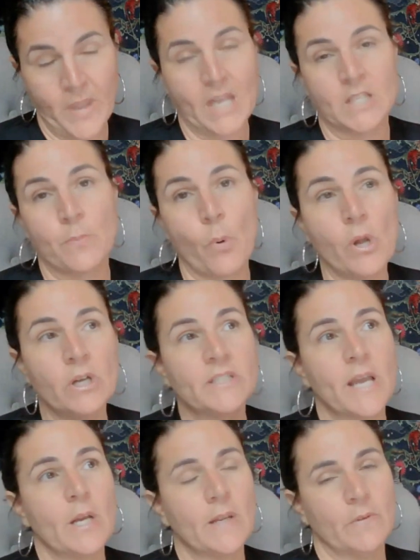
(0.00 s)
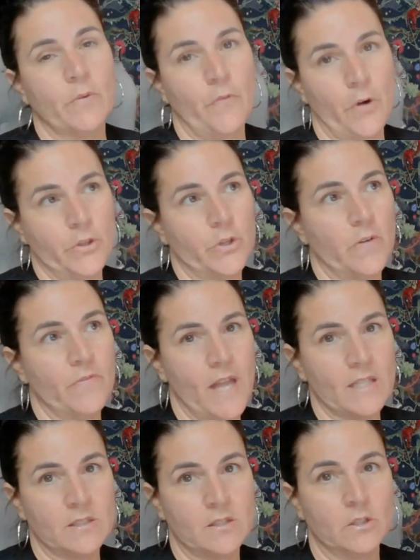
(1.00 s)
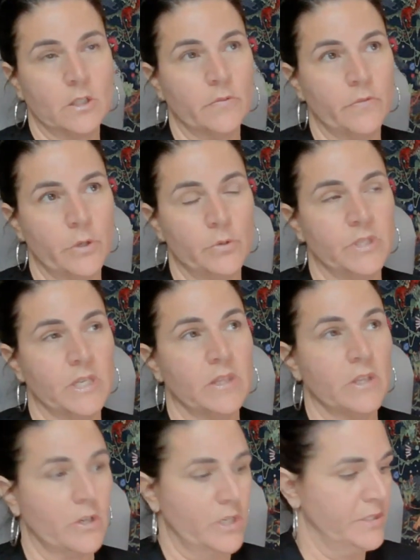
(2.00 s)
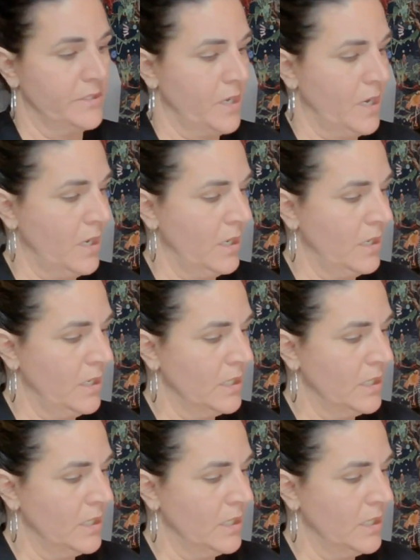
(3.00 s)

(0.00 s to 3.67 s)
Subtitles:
And to boil it down even further, if that's still confusing, there's a